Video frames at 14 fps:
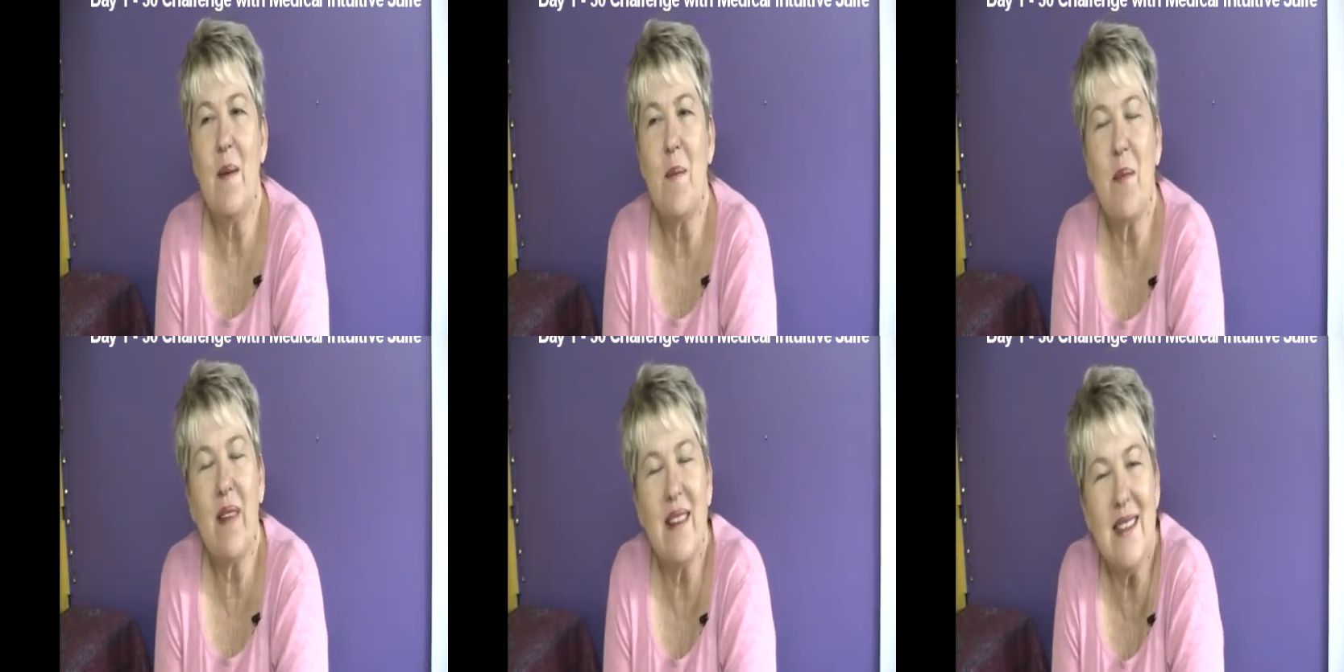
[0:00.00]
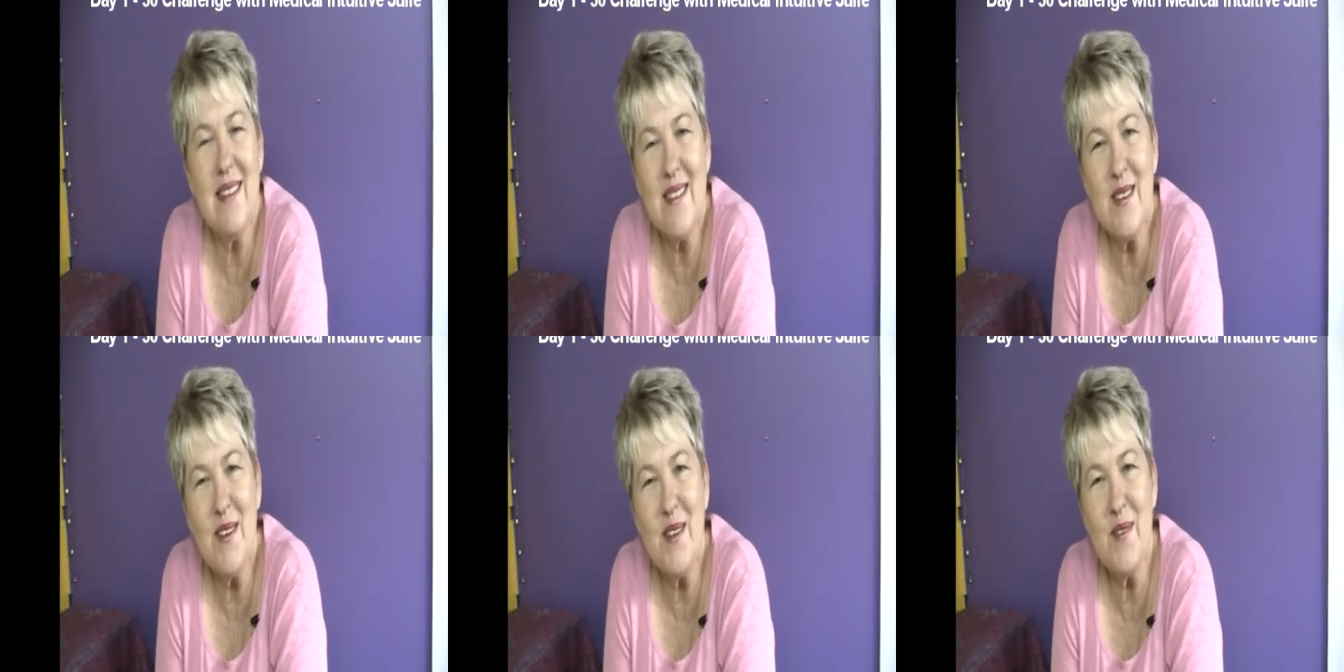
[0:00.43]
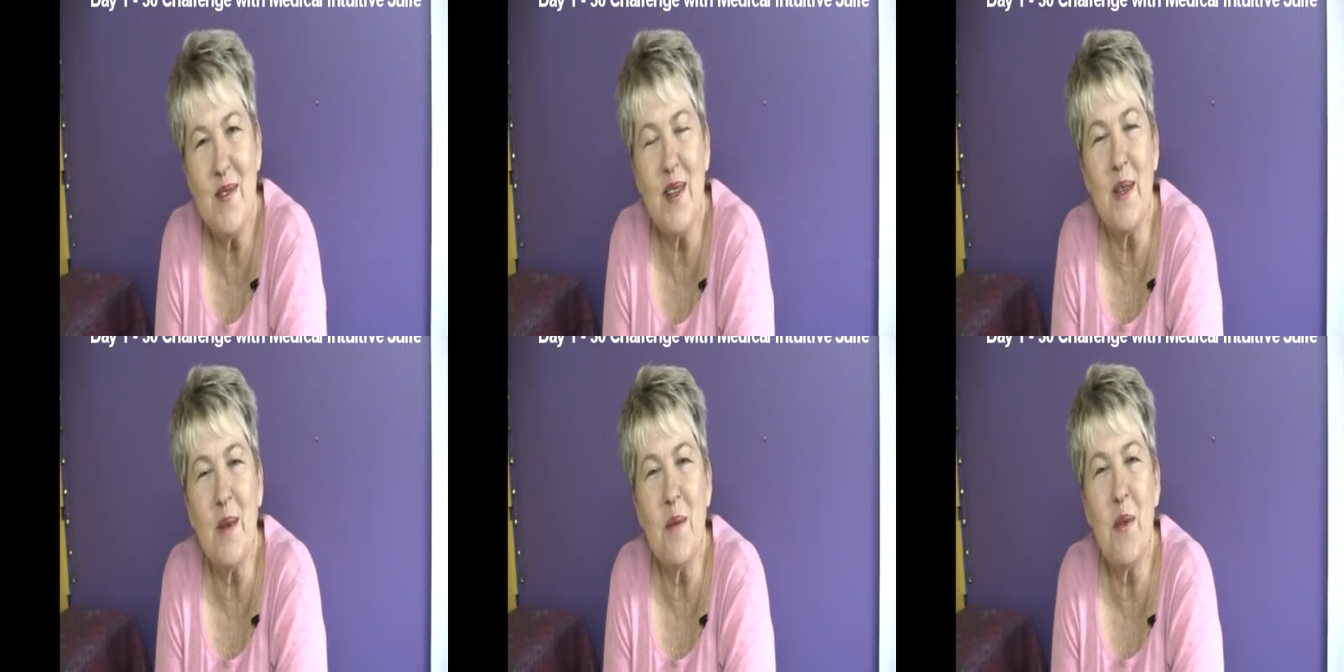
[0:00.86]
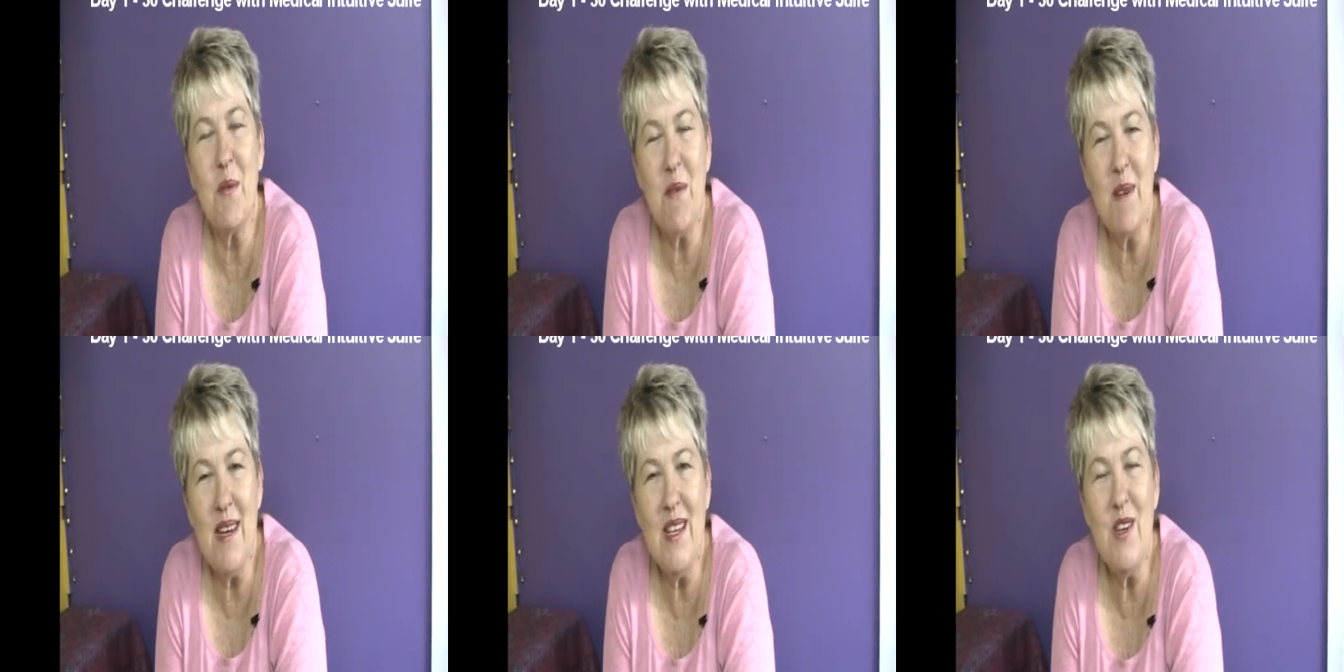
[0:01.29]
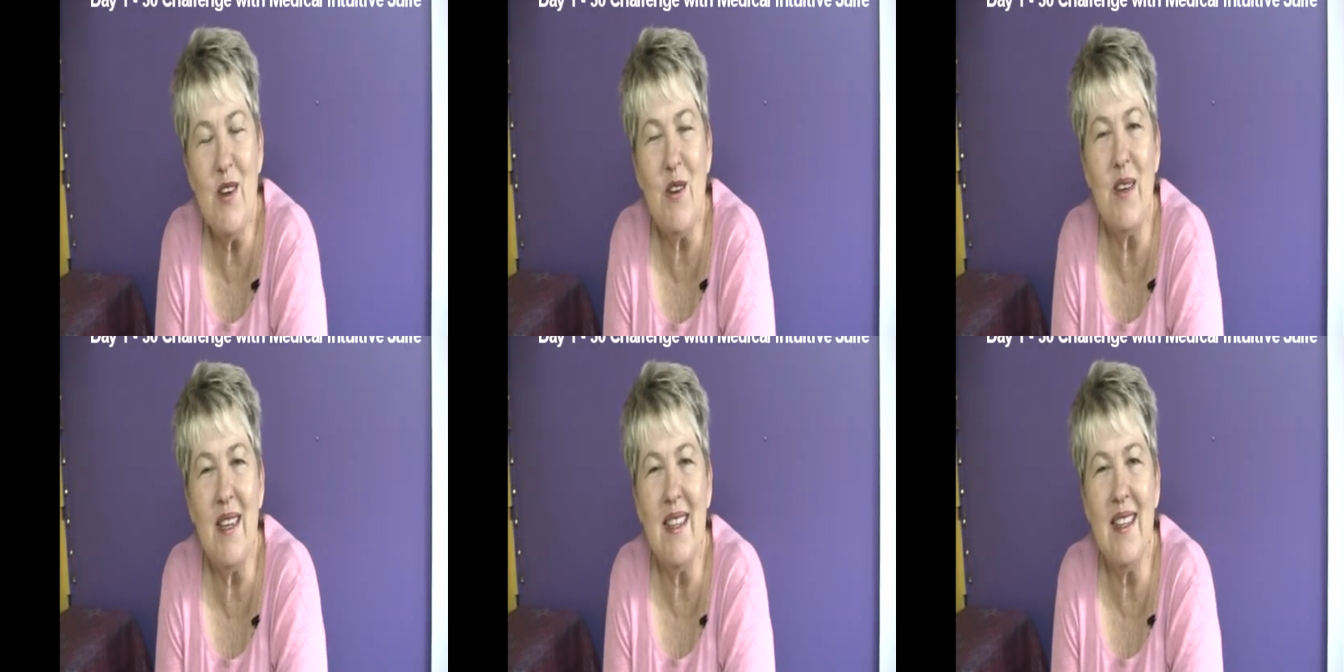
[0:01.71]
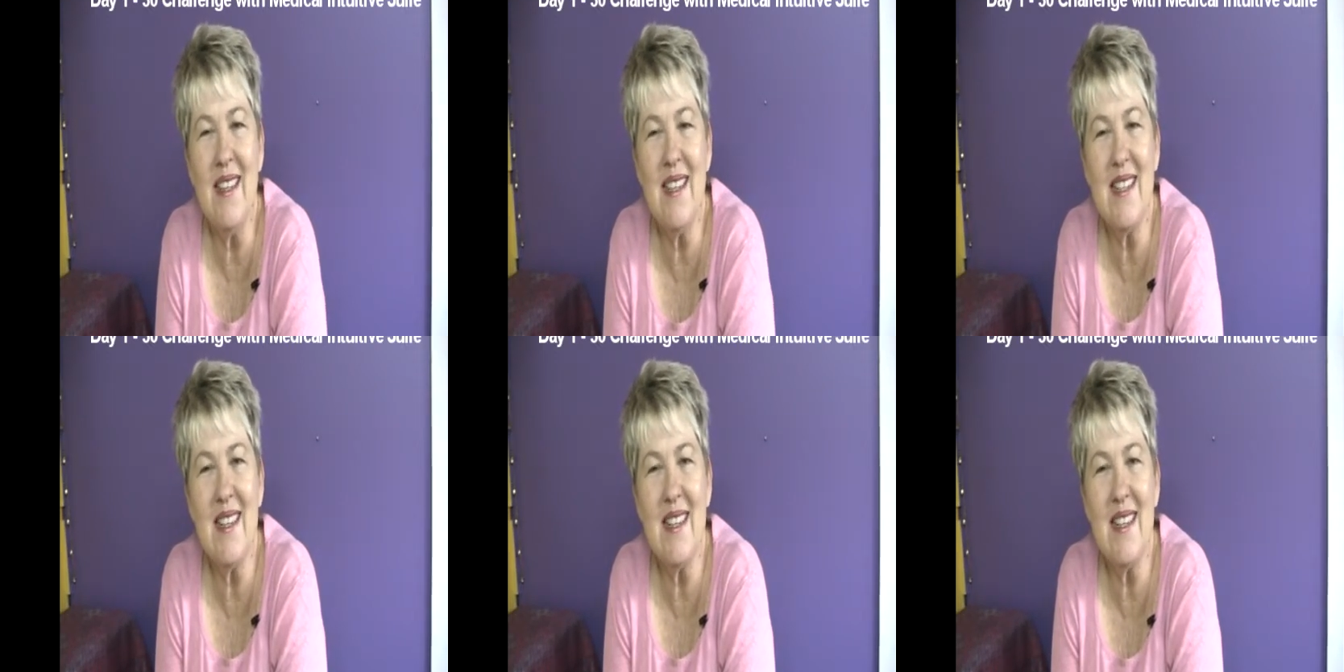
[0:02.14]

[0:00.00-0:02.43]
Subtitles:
Plus, I developed 3 new healing